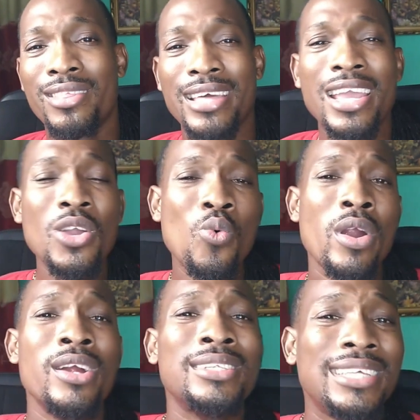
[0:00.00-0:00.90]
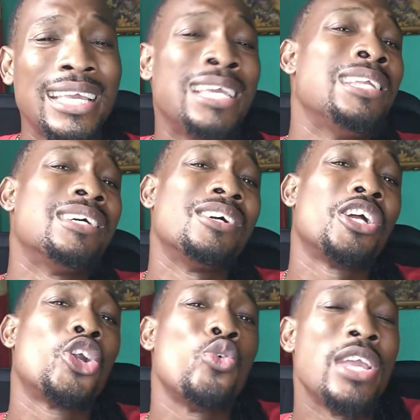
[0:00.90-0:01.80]
they weren't in
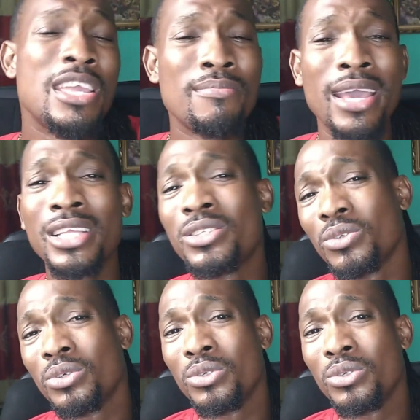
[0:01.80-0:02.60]
agreement